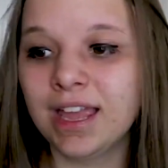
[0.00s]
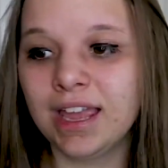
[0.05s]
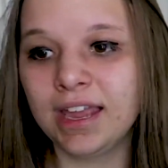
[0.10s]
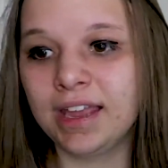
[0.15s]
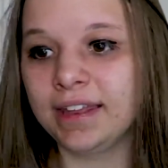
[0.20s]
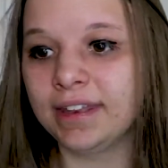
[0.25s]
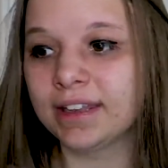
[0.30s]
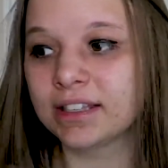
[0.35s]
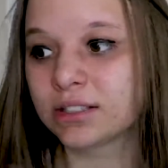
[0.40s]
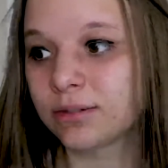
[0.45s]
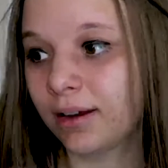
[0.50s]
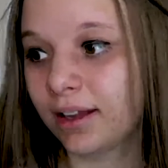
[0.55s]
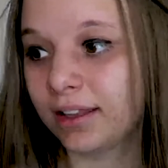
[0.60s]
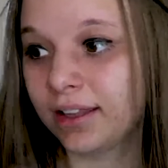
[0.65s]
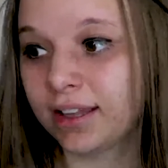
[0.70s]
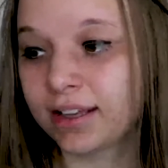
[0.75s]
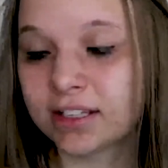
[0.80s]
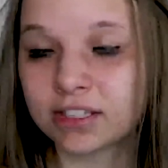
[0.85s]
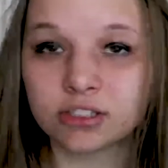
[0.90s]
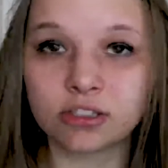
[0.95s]
And that's why I
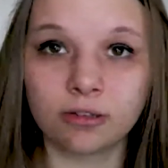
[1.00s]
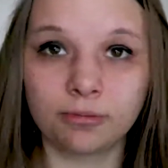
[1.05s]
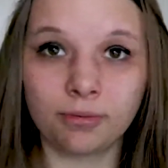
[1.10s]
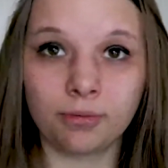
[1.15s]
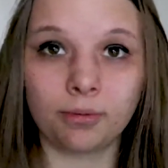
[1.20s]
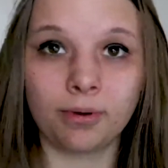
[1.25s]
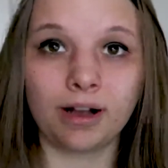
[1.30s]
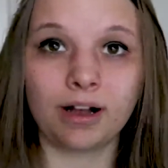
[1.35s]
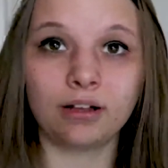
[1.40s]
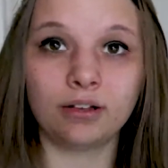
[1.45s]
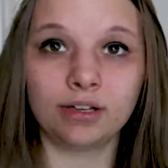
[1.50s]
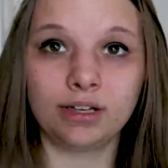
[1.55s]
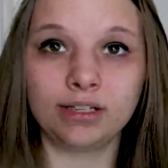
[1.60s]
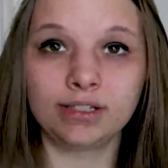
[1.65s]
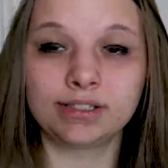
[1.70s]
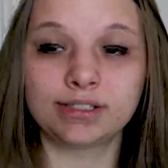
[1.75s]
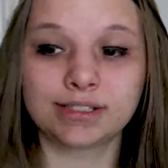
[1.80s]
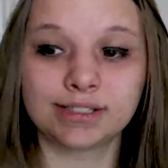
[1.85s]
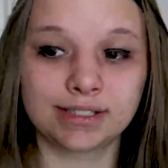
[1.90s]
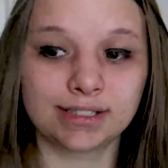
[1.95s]
like it super well.
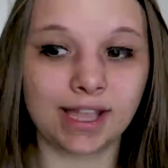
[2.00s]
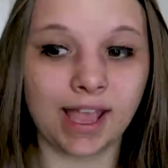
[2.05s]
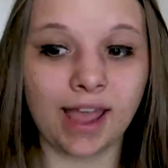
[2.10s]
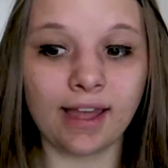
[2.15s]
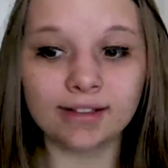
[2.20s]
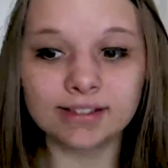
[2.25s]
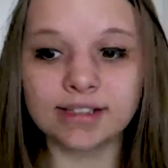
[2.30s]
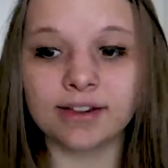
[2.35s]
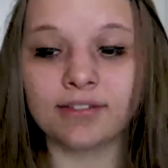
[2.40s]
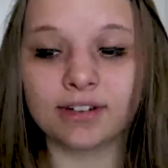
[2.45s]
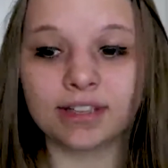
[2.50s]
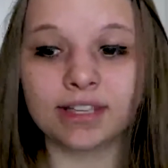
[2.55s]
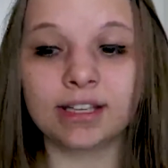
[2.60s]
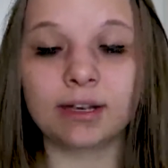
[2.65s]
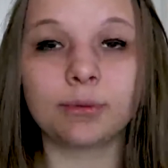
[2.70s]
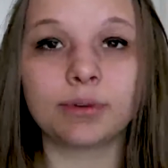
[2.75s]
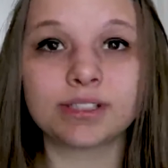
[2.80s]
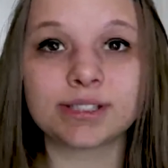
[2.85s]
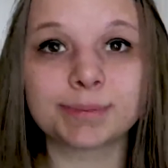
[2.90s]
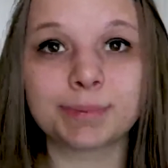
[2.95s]
It has everything
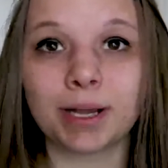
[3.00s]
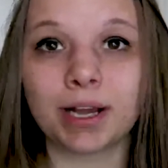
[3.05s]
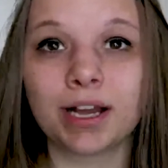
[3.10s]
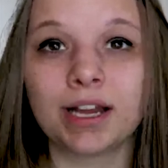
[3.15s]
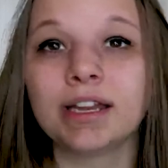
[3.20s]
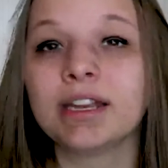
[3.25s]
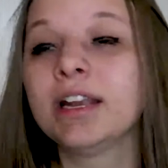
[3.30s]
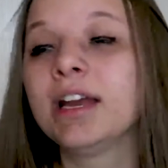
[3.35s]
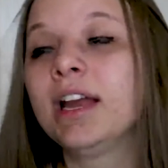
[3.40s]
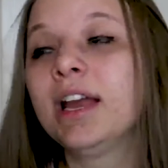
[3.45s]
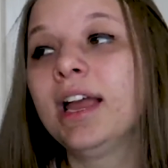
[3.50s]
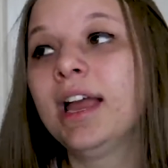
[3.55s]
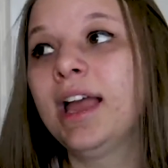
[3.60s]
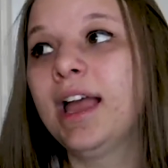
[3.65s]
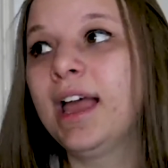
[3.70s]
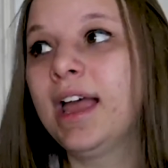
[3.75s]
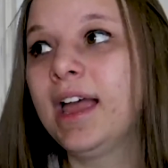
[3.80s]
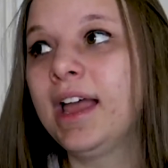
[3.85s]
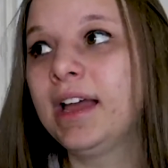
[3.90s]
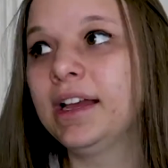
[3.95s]
in one spot
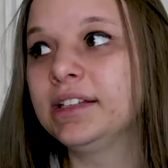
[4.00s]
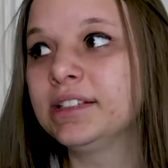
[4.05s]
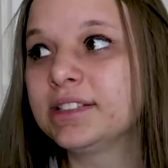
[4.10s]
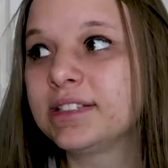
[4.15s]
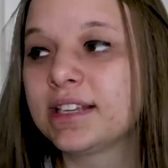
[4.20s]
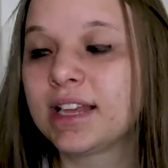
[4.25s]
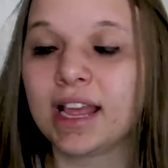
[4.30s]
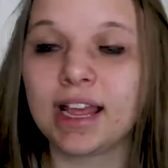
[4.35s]
and